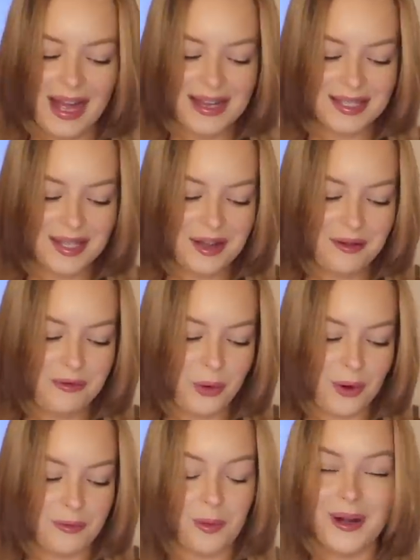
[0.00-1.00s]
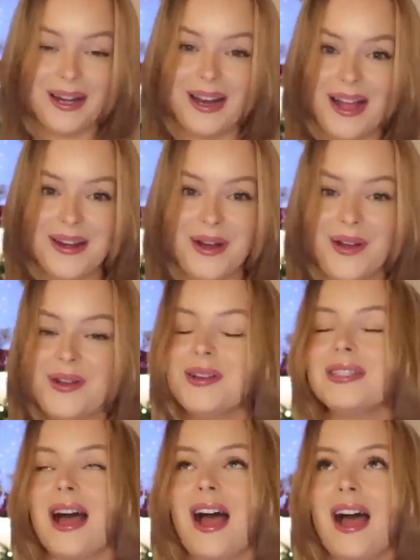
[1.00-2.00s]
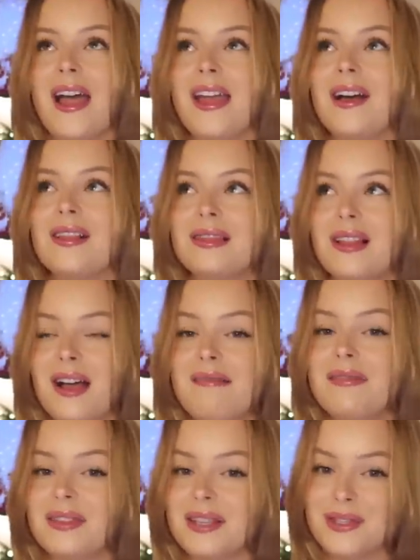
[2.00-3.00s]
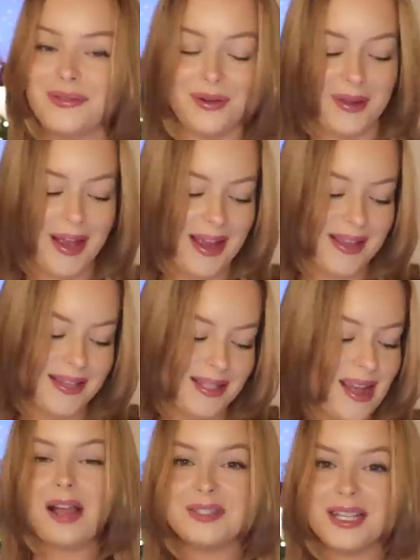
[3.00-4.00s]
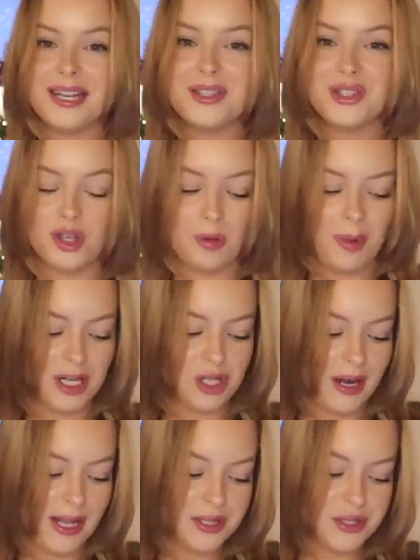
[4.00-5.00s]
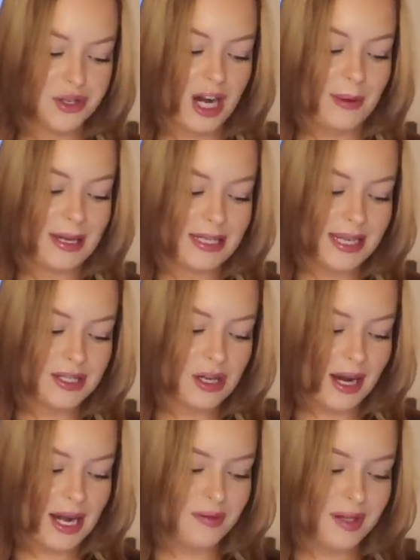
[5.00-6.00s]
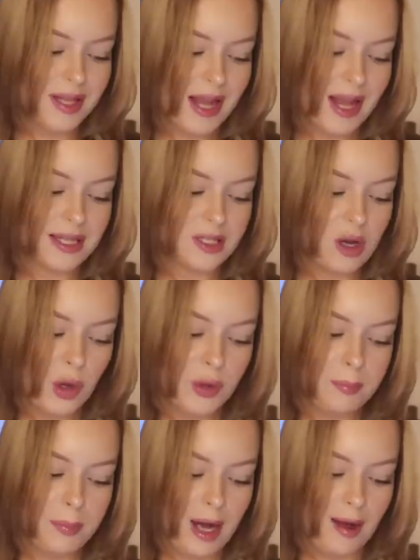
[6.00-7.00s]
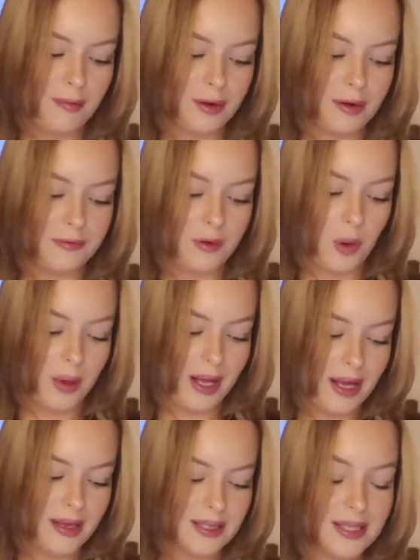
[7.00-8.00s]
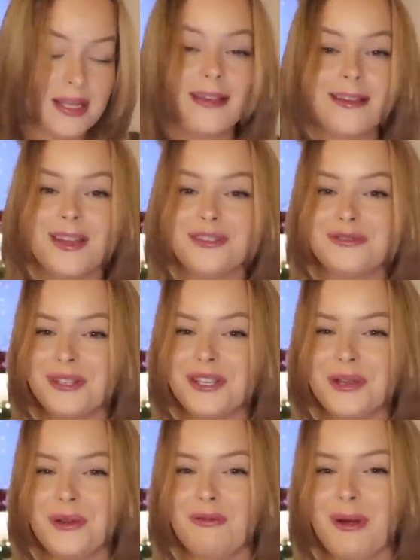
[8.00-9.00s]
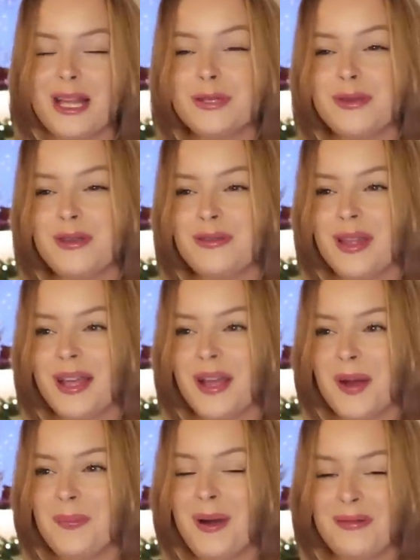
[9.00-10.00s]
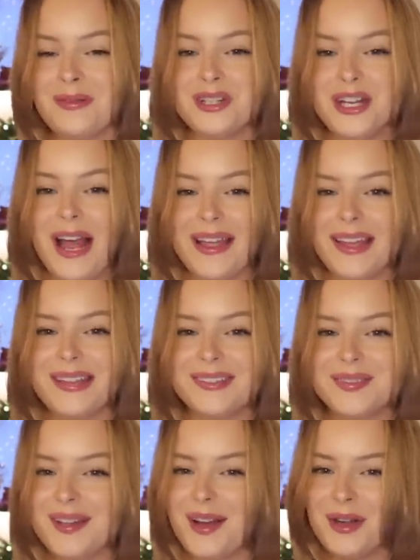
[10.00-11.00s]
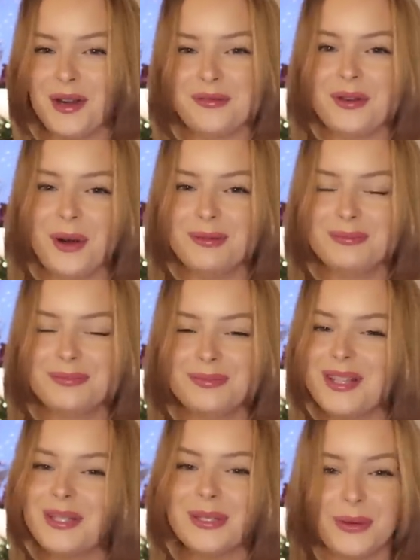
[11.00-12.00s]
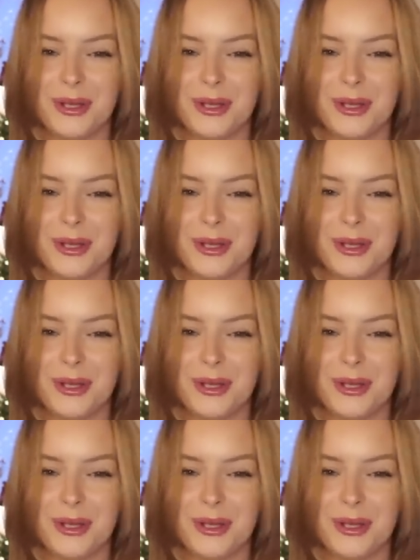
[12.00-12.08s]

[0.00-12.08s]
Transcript: lastly, for $49, I love this phone case. I've seen it so much on Instagram and TikTok and everything. It's called the puffer phone case. It's really cute. It reminds me of like a puffer jacket on your phone. It's so